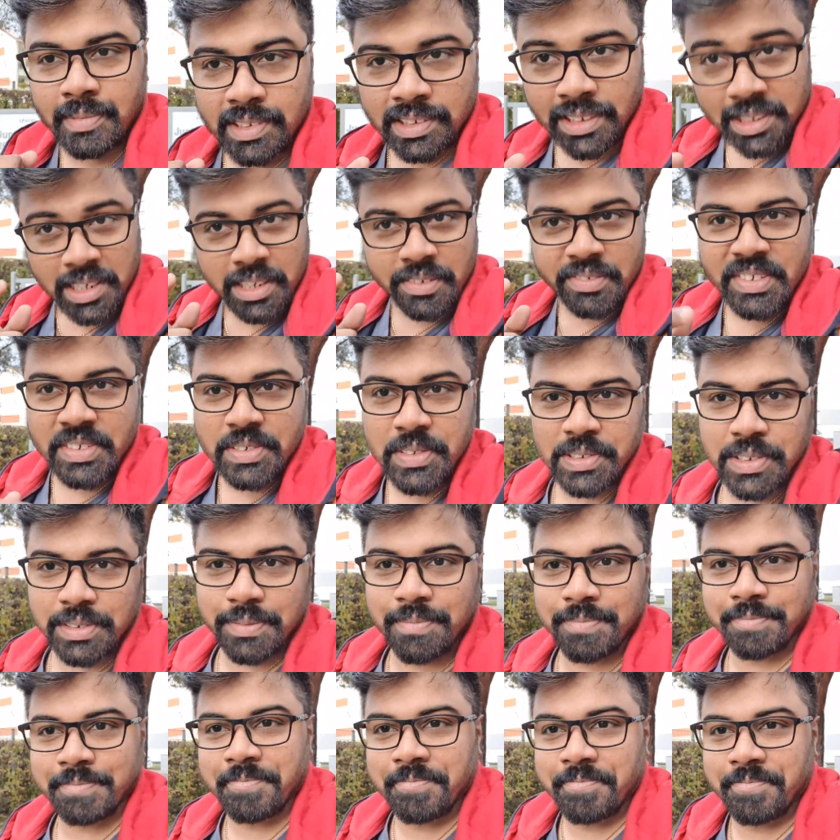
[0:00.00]
city views.
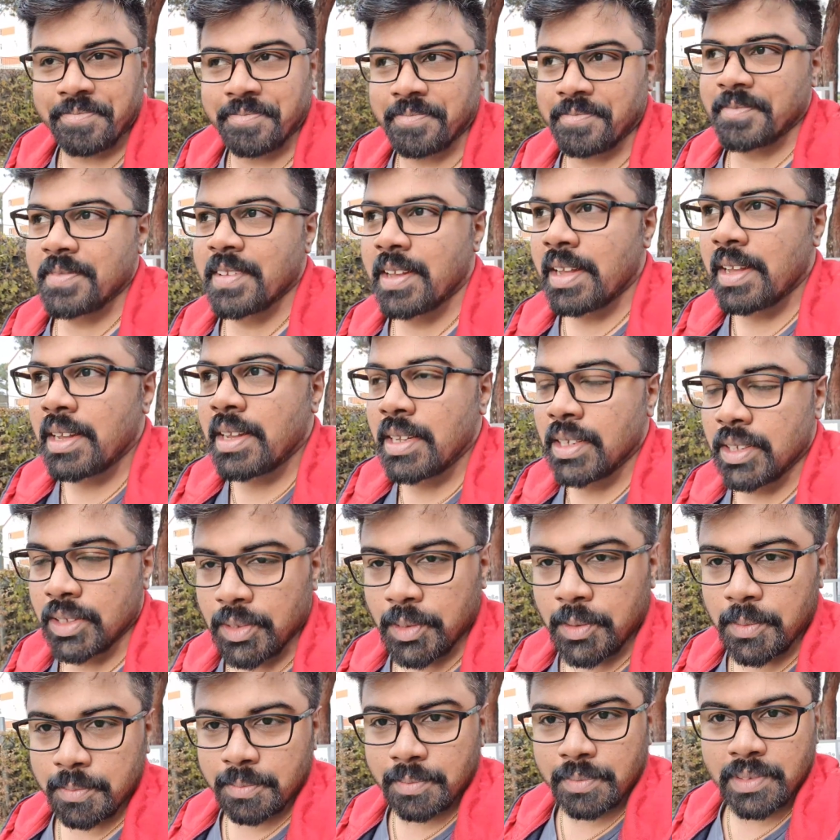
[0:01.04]

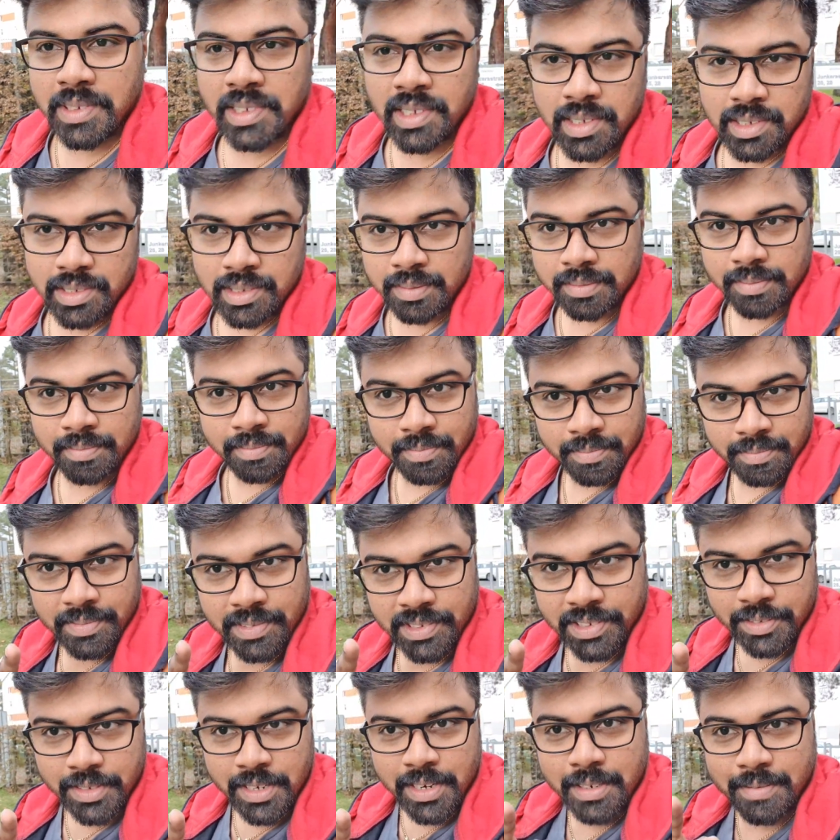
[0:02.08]
So,
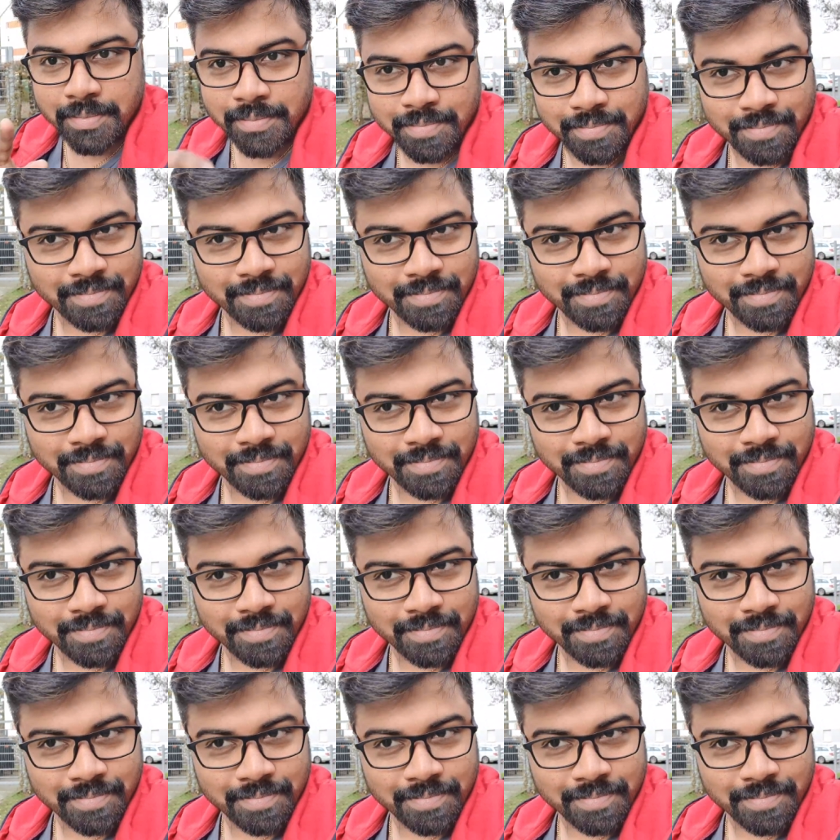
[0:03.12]
see you there.